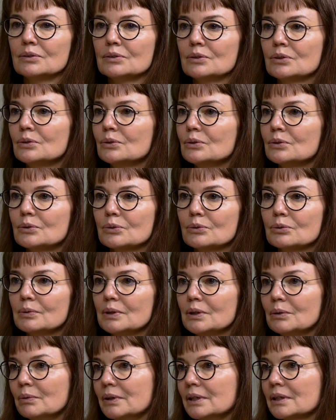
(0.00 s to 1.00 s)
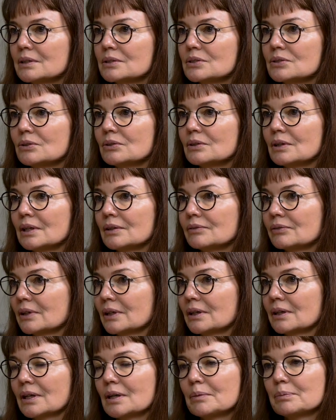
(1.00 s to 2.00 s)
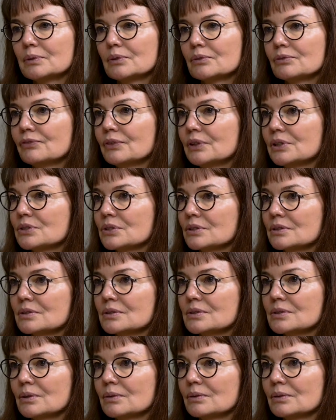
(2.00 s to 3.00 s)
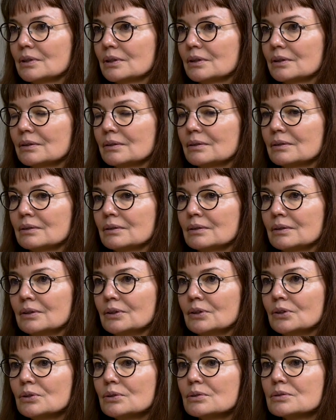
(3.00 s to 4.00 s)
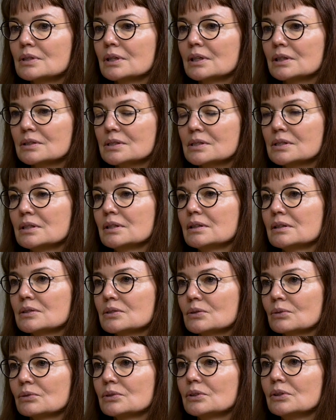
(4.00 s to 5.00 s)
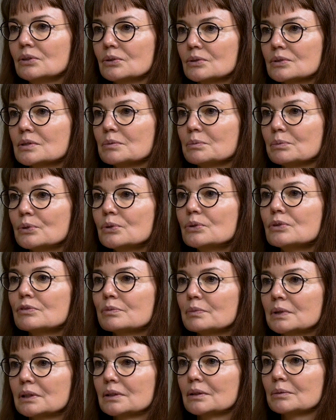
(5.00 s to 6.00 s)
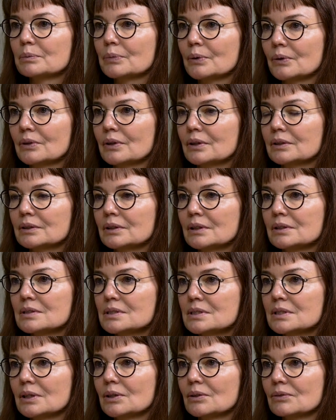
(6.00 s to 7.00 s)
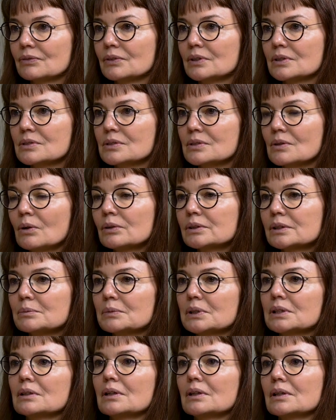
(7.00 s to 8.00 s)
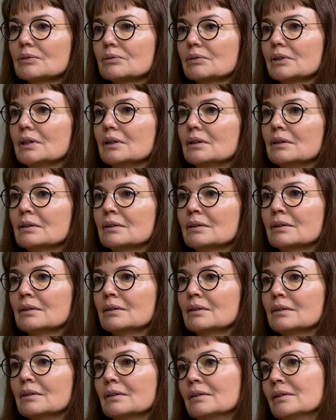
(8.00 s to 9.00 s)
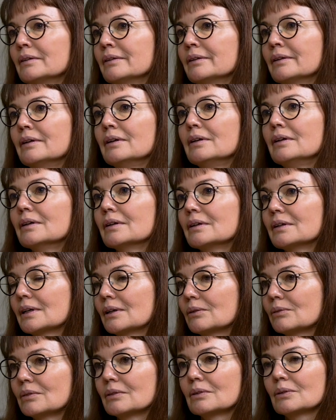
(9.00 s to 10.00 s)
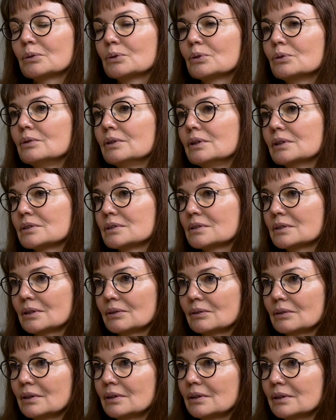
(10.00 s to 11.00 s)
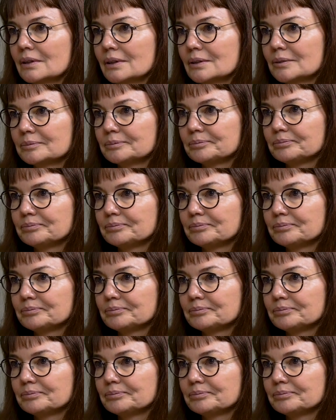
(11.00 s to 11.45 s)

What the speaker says: 2 to 3 weeks you're delivering a couple of features, so the user can see this continuous improvement in product instead of this ultimate delivery a year down, 2 years down the line.